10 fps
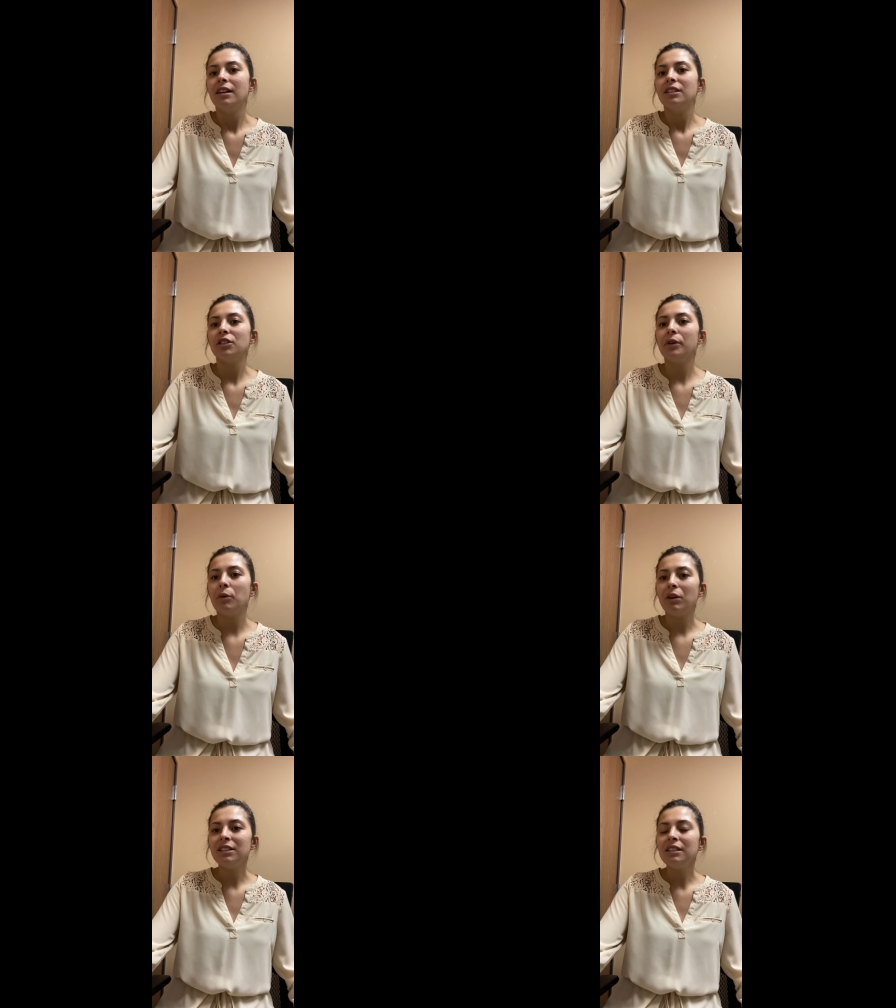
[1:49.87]
So it
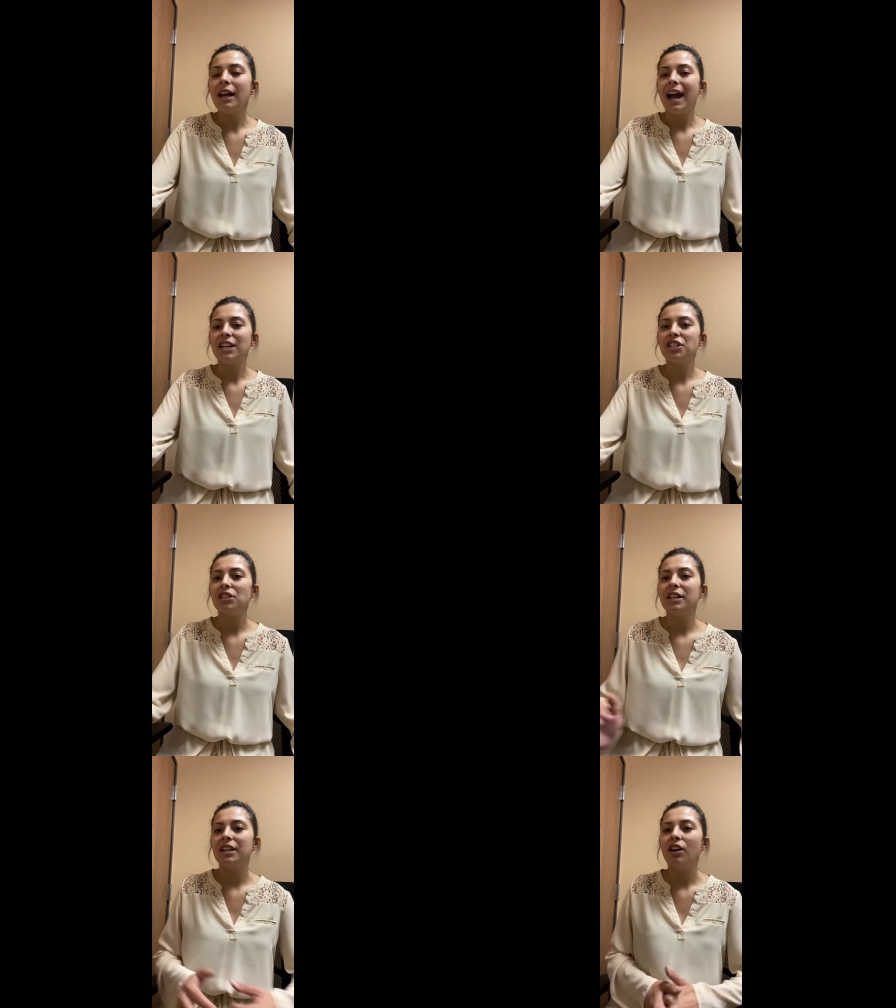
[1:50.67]
wasn't
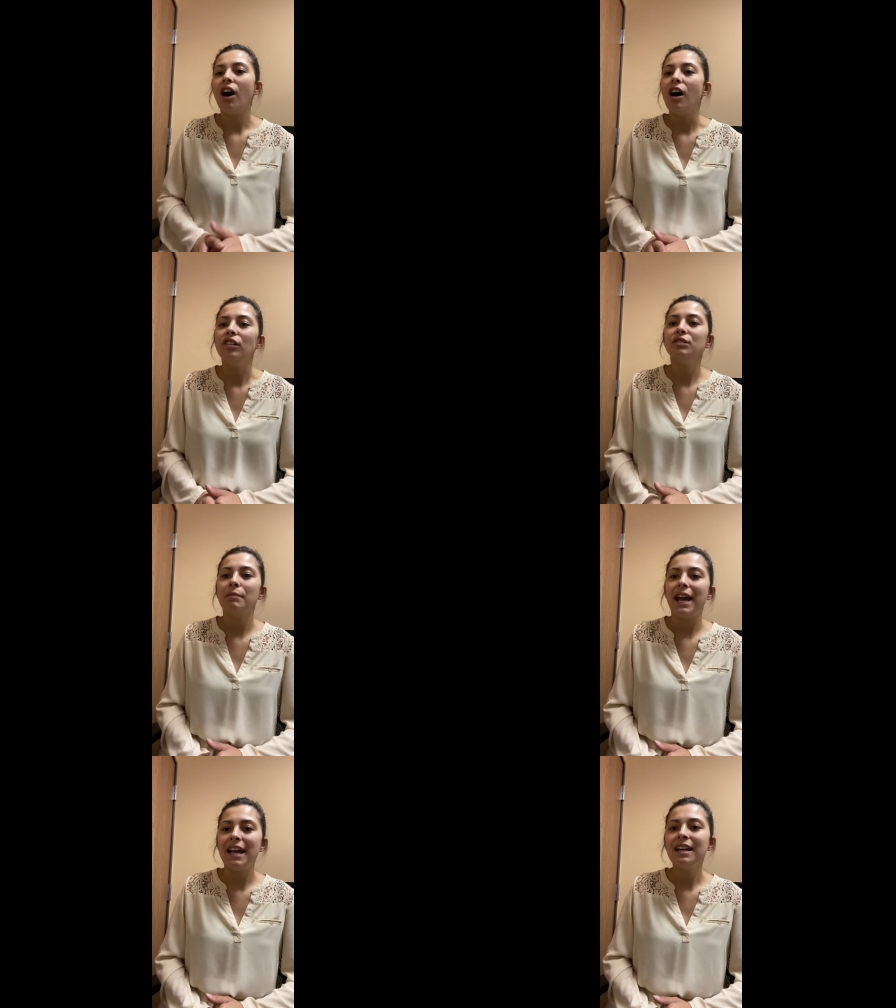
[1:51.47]
actually called
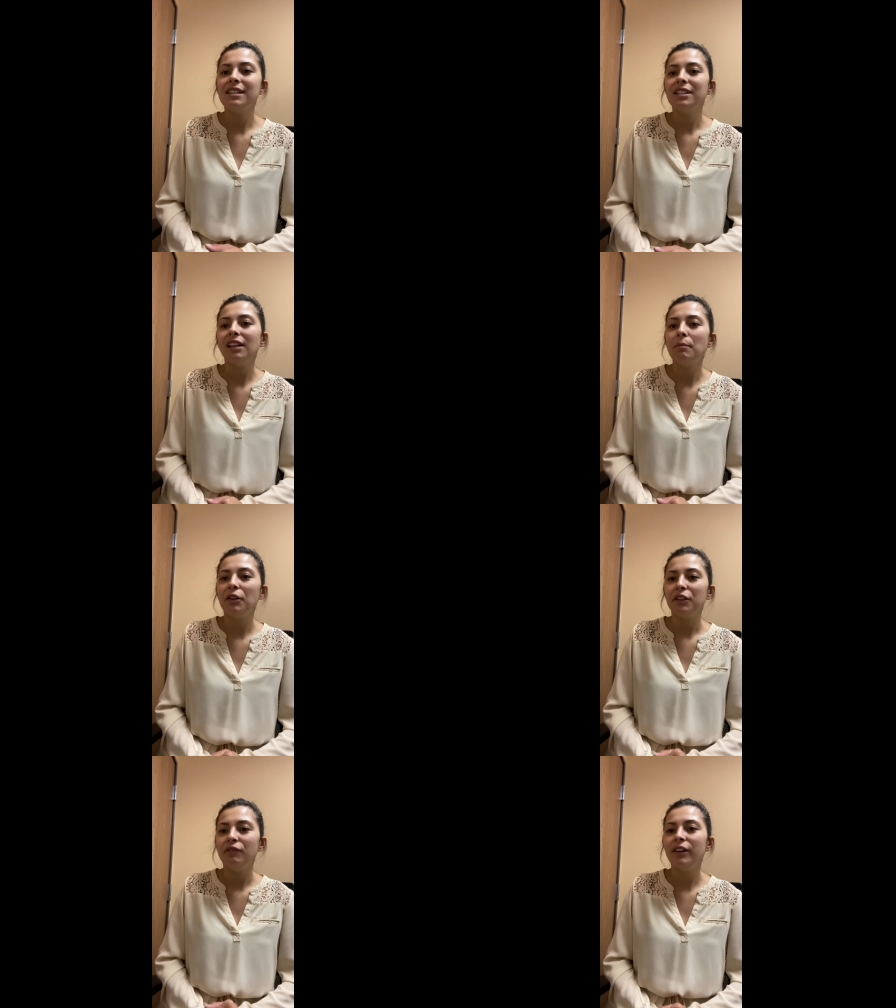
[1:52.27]
May until
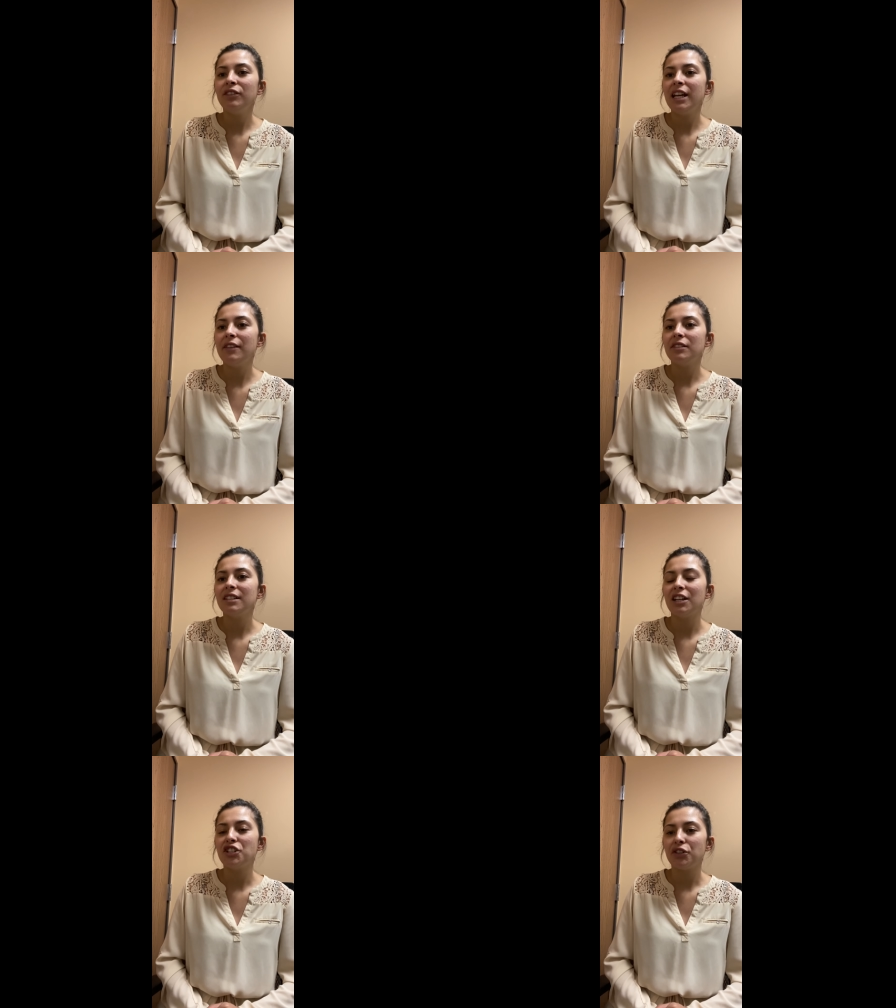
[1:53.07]
about the 15th
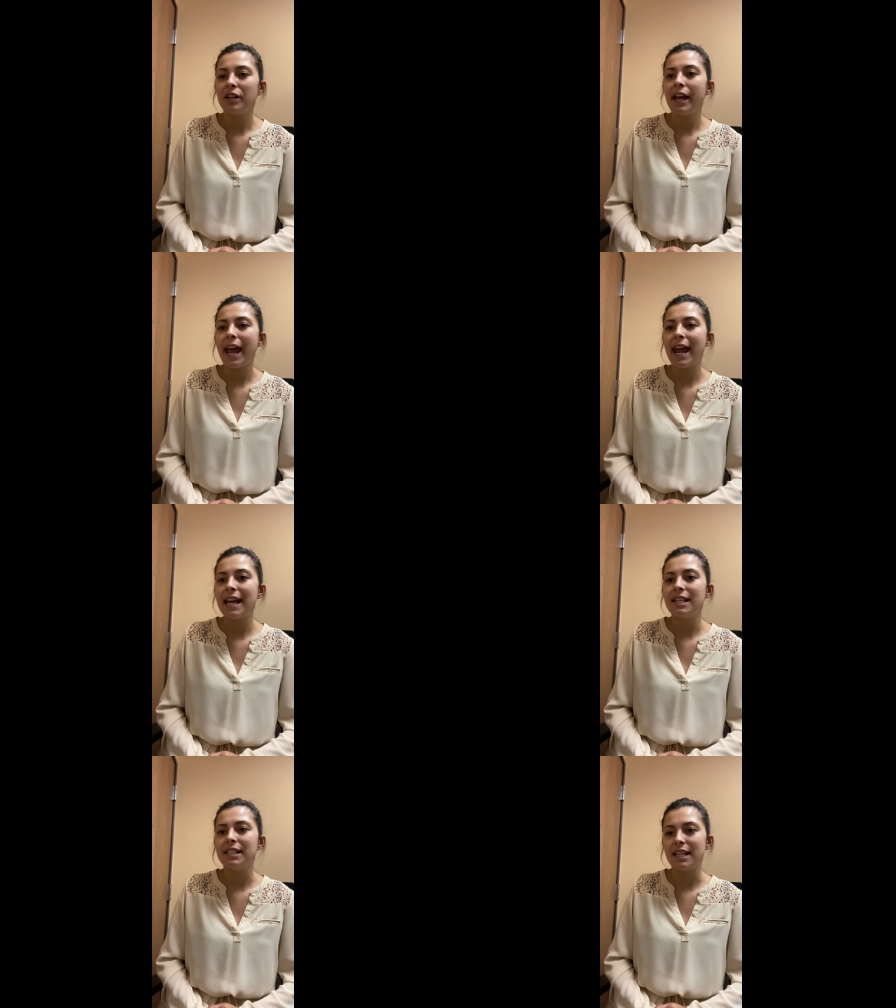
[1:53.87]
century
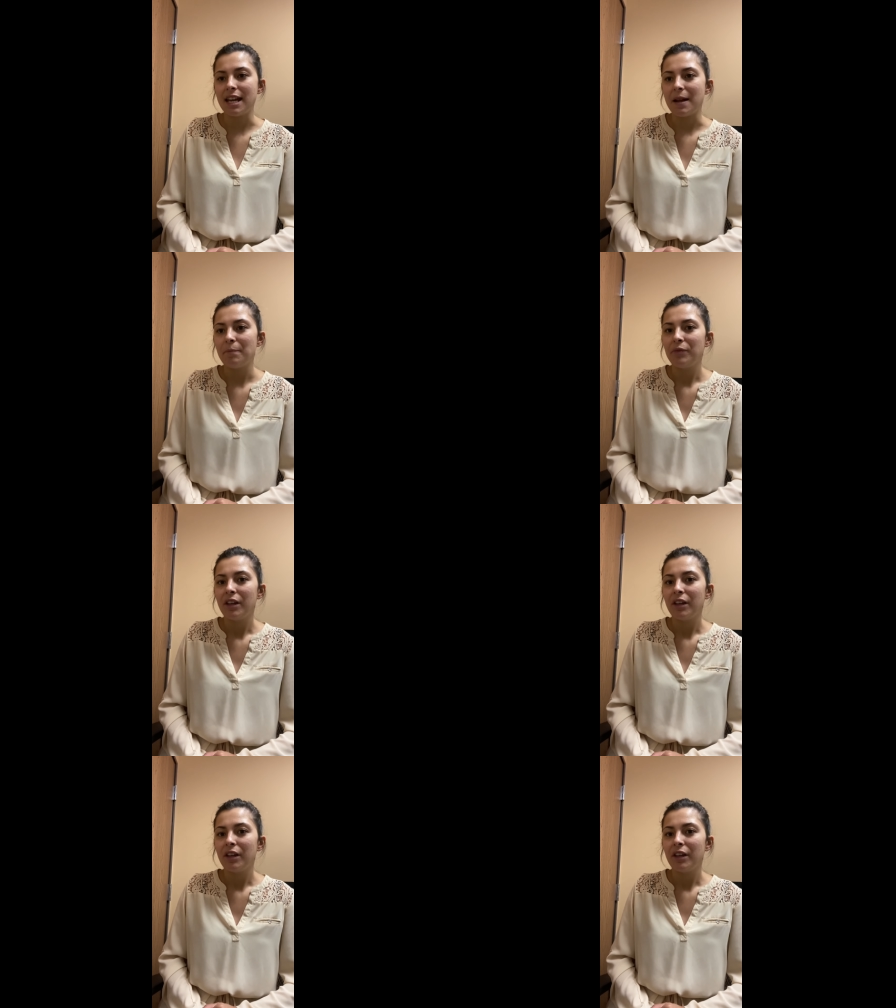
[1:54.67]
AD.